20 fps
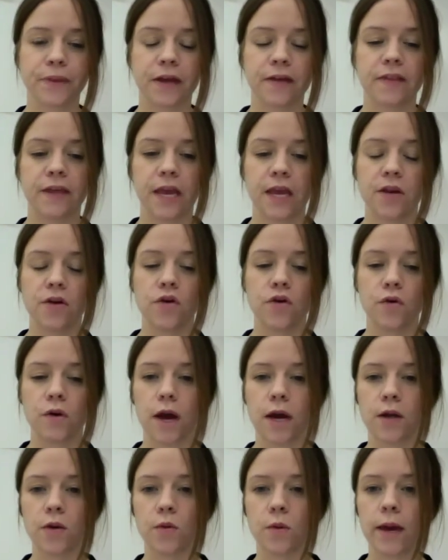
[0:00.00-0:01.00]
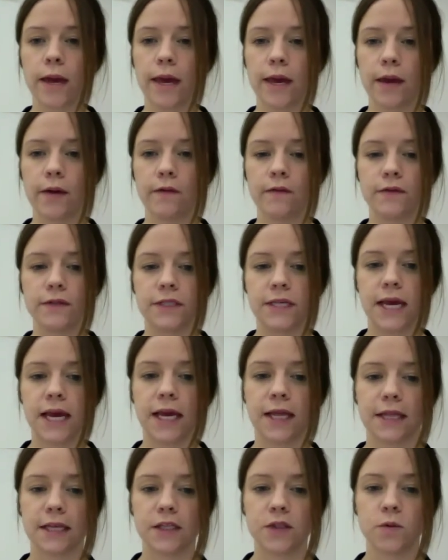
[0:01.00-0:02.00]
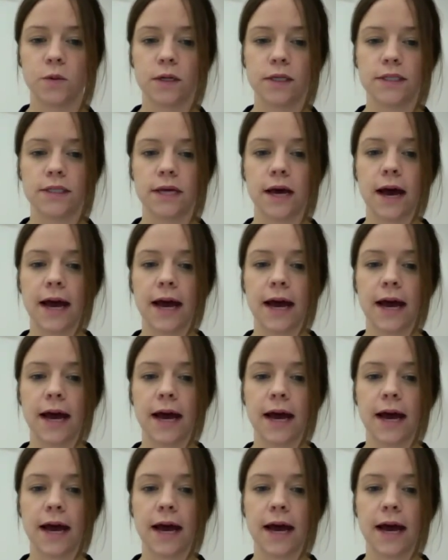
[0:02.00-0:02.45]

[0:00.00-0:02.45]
the incorrect way of saying this was